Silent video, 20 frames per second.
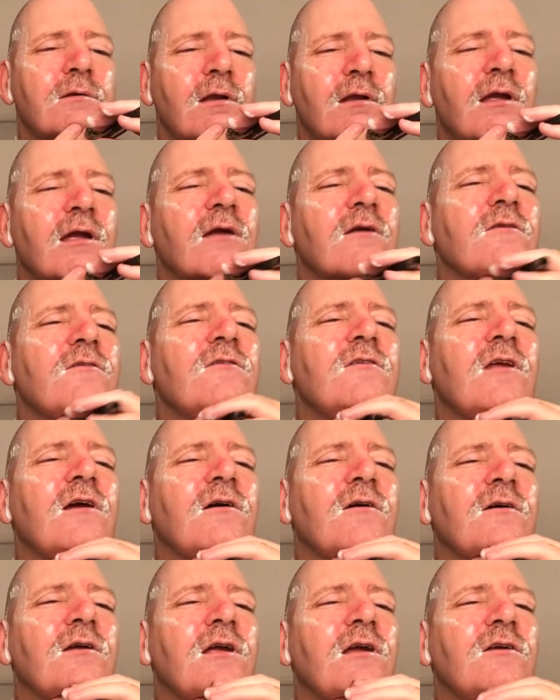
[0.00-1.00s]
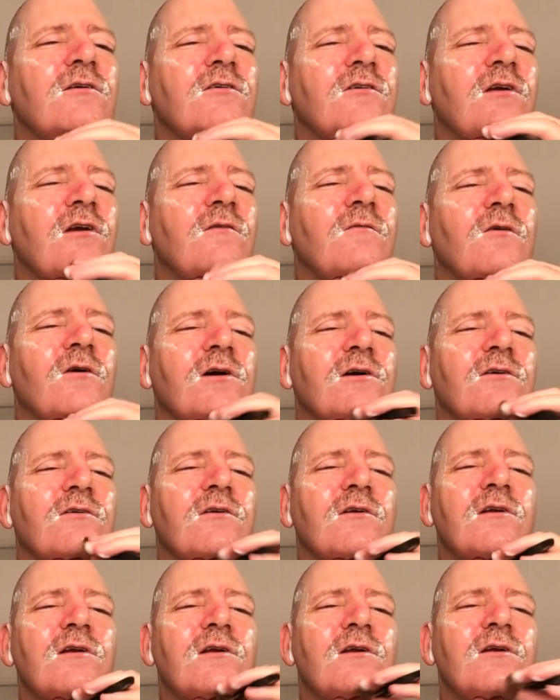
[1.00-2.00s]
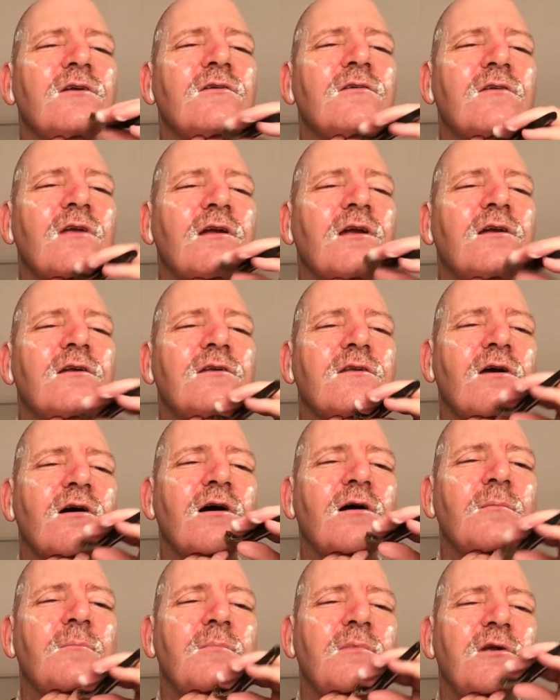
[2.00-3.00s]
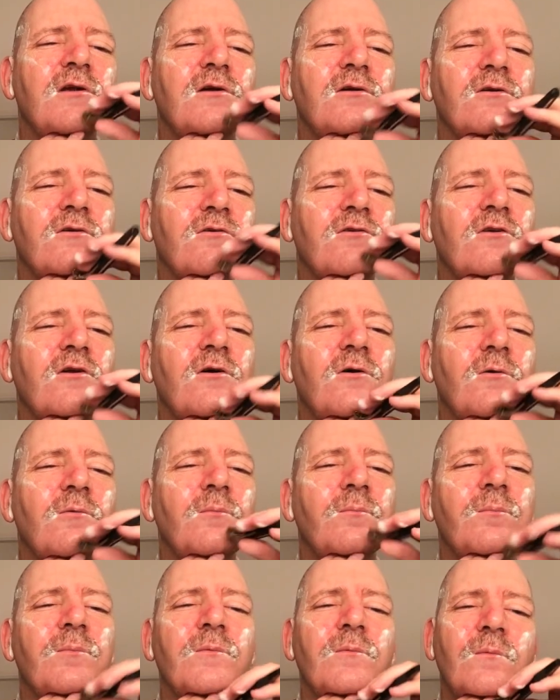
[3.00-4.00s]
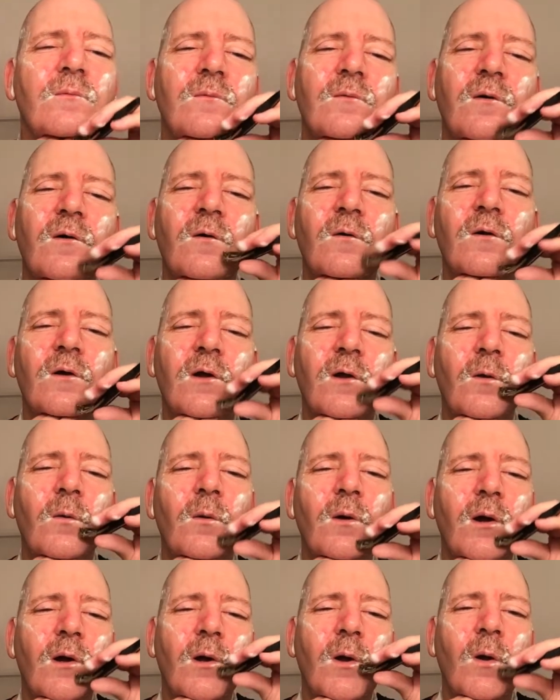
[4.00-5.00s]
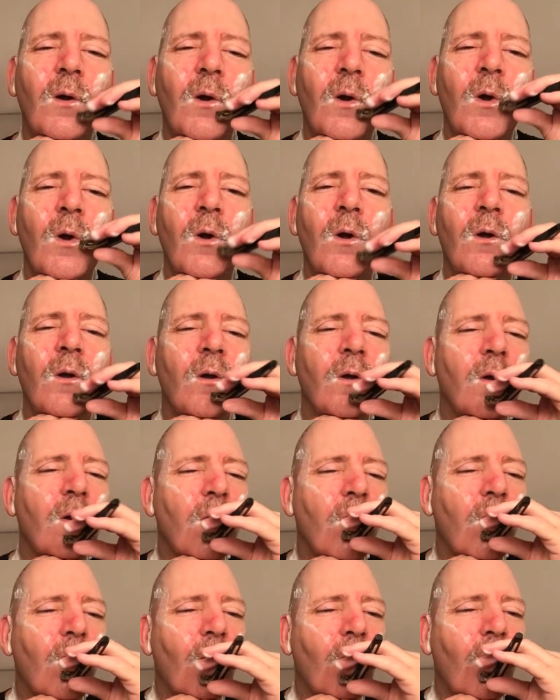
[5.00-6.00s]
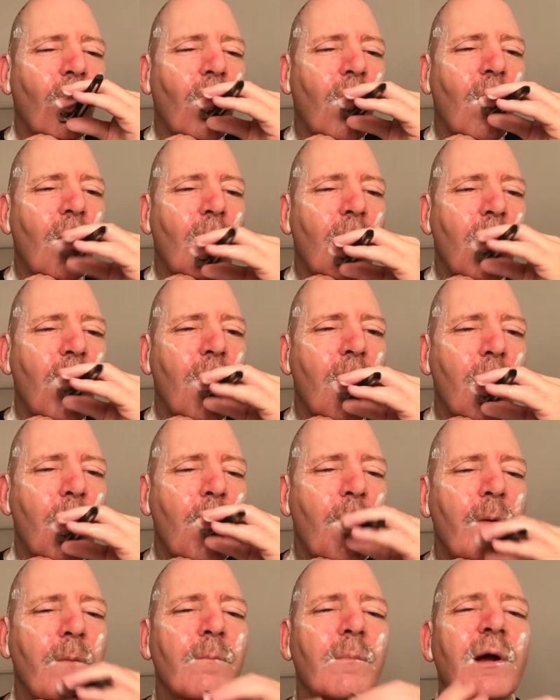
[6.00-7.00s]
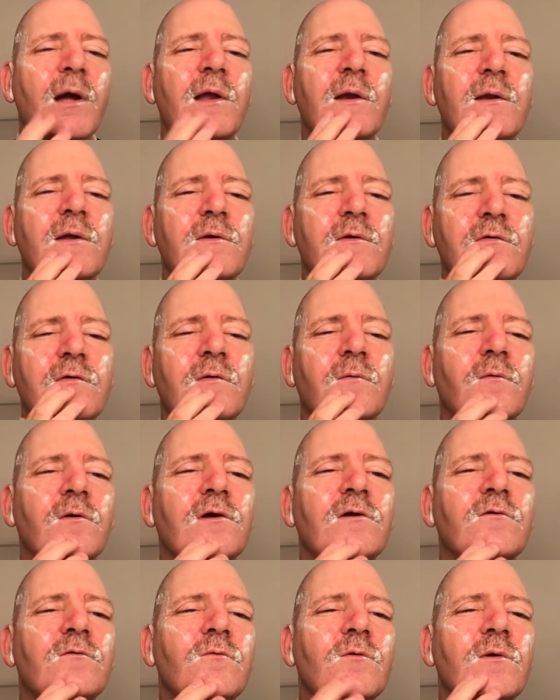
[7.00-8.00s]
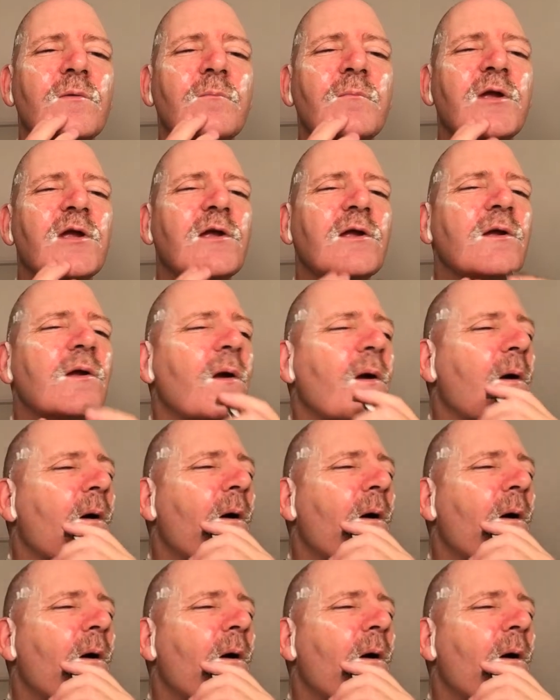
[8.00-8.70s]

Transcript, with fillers: Hands down, K Shave Worx is a top tier soap. I don't care what, you know, if anybody disagrees with me,